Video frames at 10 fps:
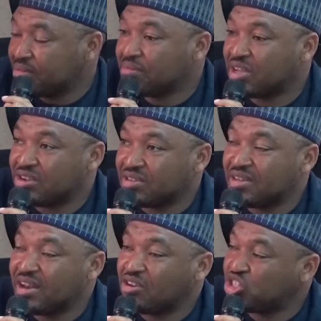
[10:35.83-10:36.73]
because
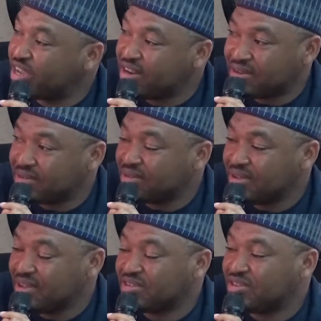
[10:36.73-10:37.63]
the load shedding
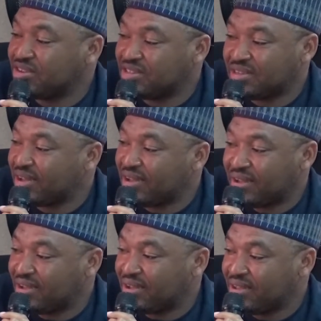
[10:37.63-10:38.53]
is not,
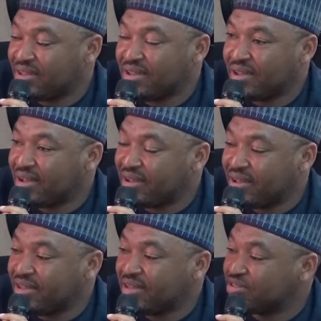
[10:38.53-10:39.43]
uh, uh,
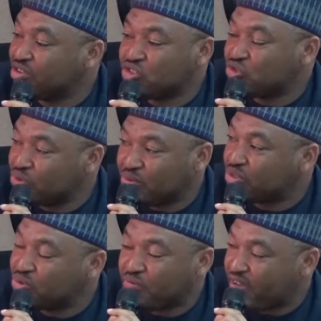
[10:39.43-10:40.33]
is not too,
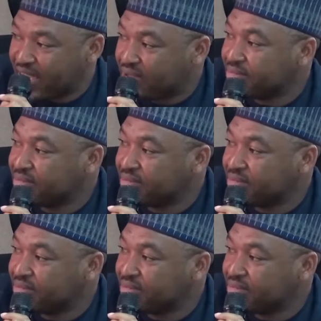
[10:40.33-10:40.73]
too fair.